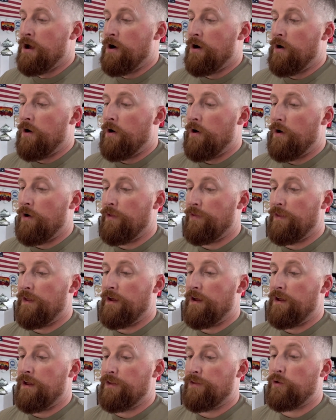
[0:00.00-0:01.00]
on
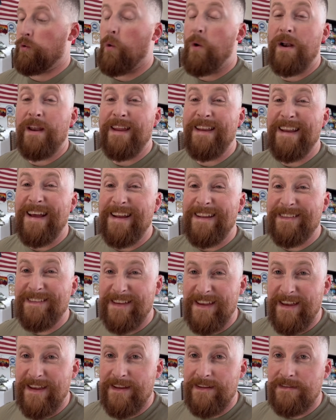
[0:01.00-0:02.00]
the
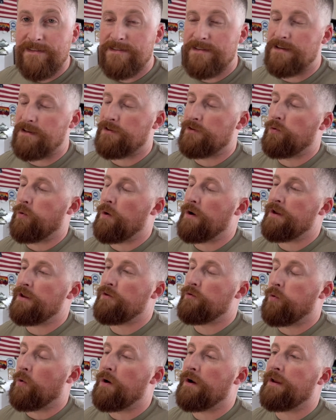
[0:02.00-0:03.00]
2019s and
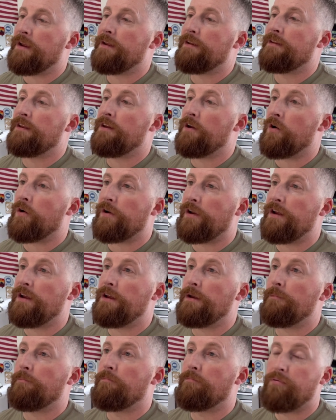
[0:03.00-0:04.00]
2020
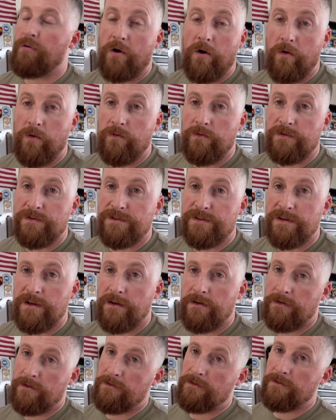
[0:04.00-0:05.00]
TRD Pros,
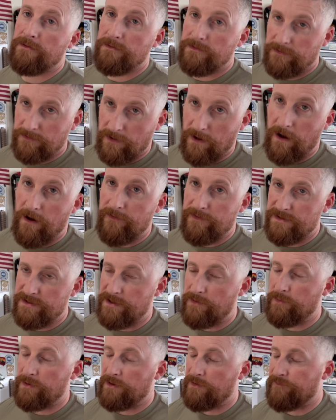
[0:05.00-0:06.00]

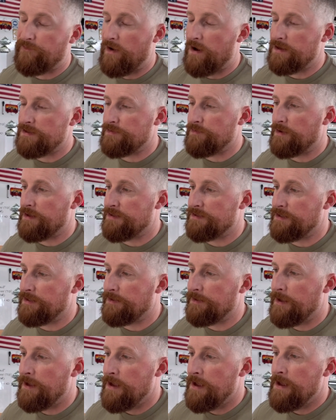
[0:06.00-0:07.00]
obviously with the Fox
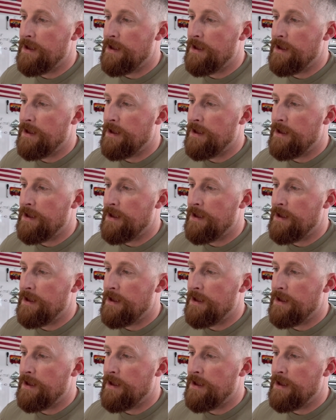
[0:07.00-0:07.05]
Racing.